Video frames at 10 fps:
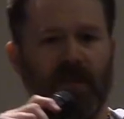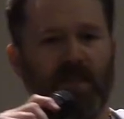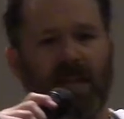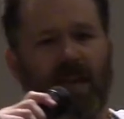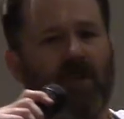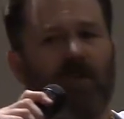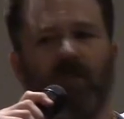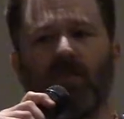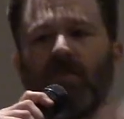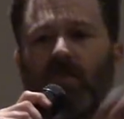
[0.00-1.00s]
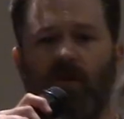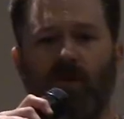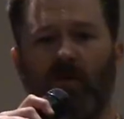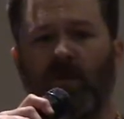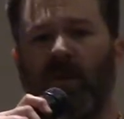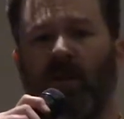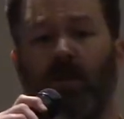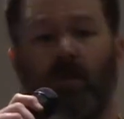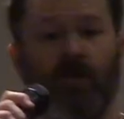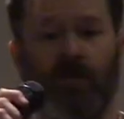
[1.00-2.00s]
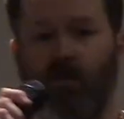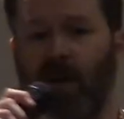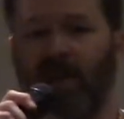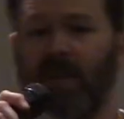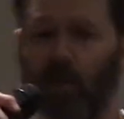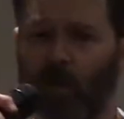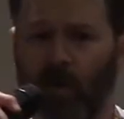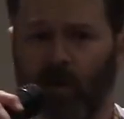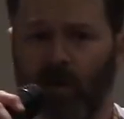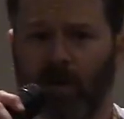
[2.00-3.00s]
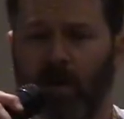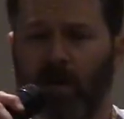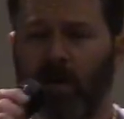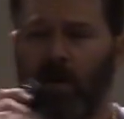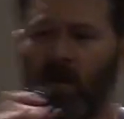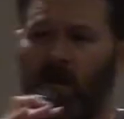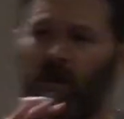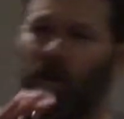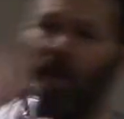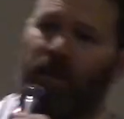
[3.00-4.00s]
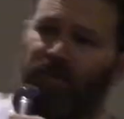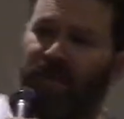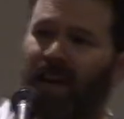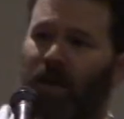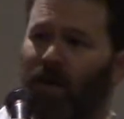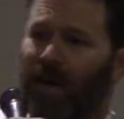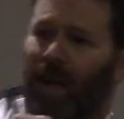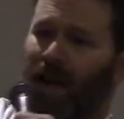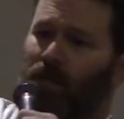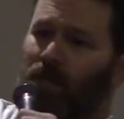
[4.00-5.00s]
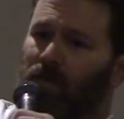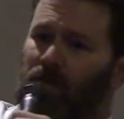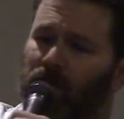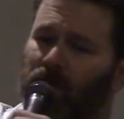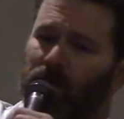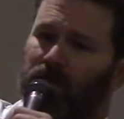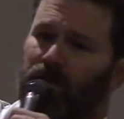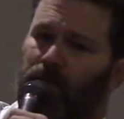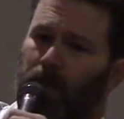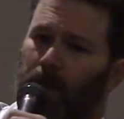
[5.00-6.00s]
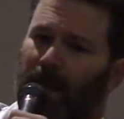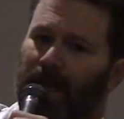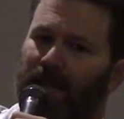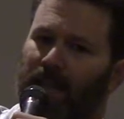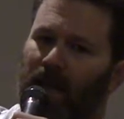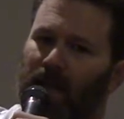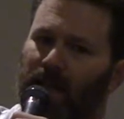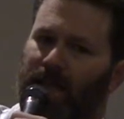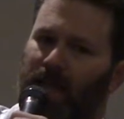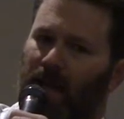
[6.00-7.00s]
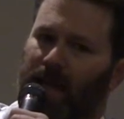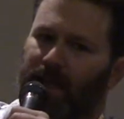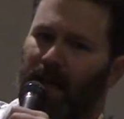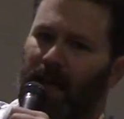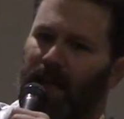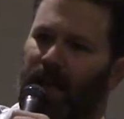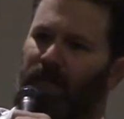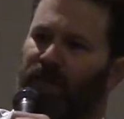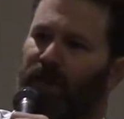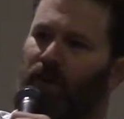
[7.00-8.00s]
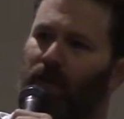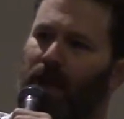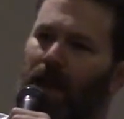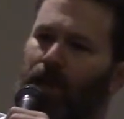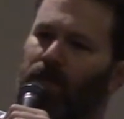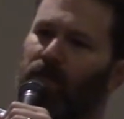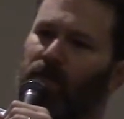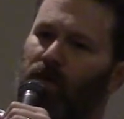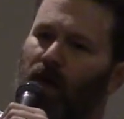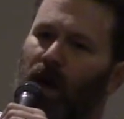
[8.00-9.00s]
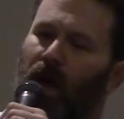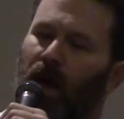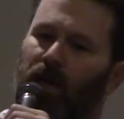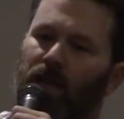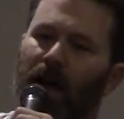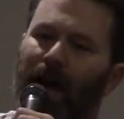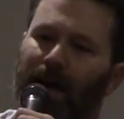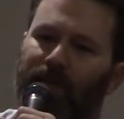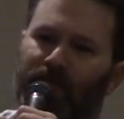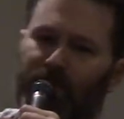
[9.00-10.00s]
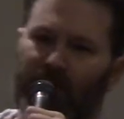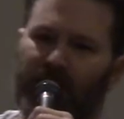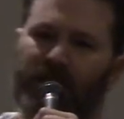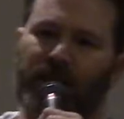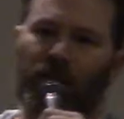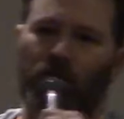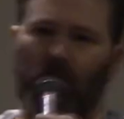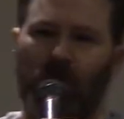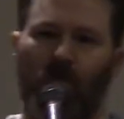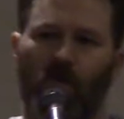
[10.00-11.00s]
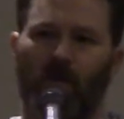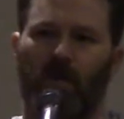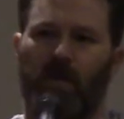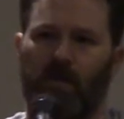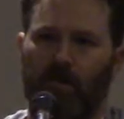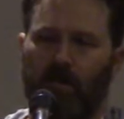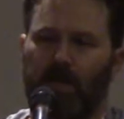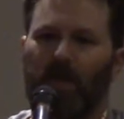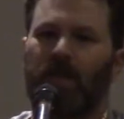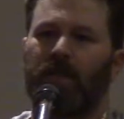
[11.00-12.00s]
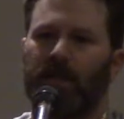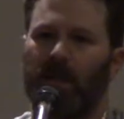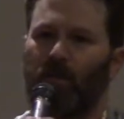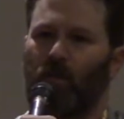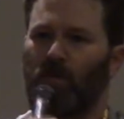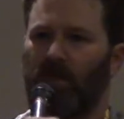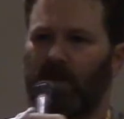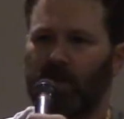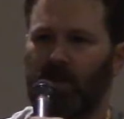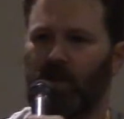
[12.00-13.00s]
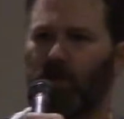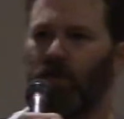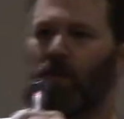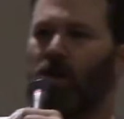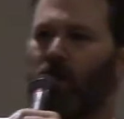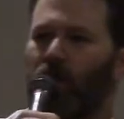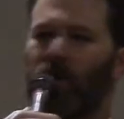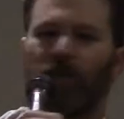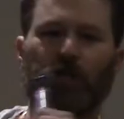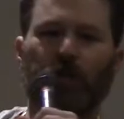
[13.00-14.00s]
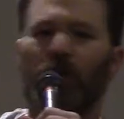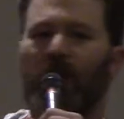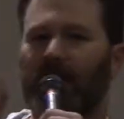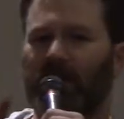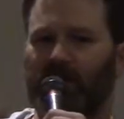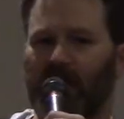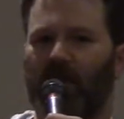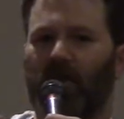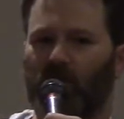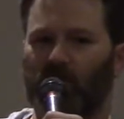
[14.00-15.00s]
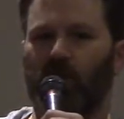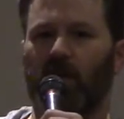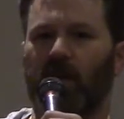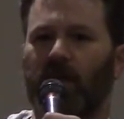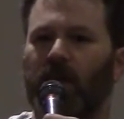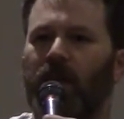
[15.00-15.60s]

this character to those characters around him or her. In a video game, it's a lot less like that. In a video game, uh, a lot of the things that you record, especially in like Borderlands 2, you had two kinds of characters really.